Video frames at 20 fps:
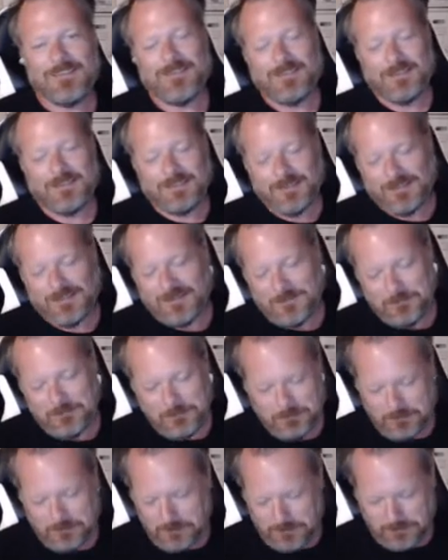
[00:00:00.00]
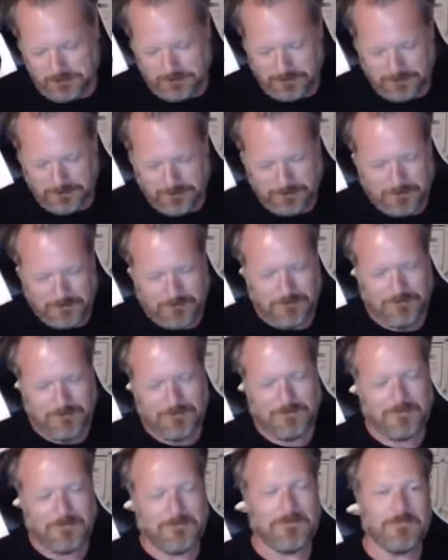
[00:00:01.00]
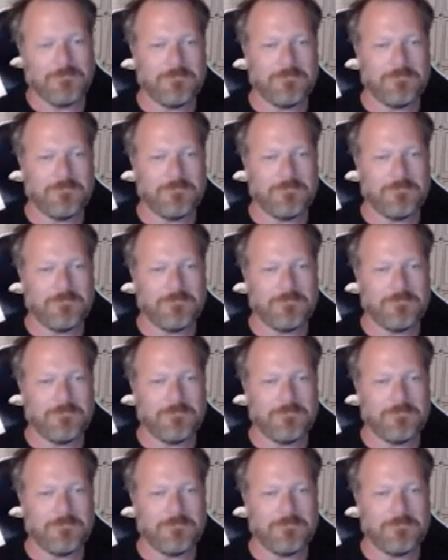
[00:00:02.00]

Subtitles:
[no speech]